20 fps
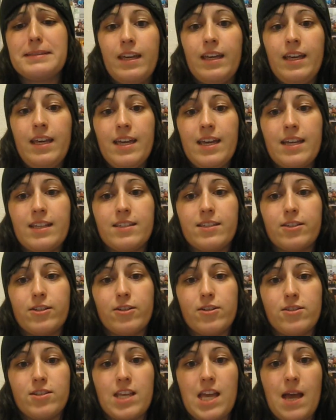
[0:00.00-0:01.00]
He gets
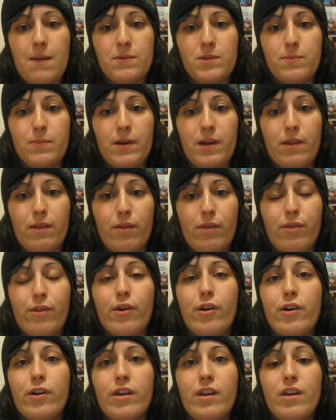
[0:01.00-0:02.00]
kerzapped by
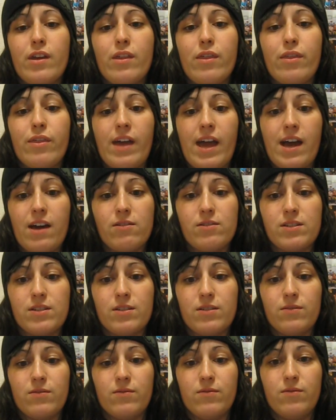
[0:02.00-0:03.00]

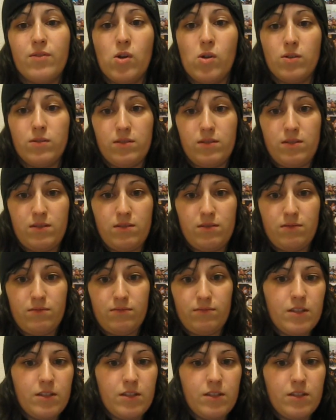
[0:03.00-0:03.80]
30,000 volts.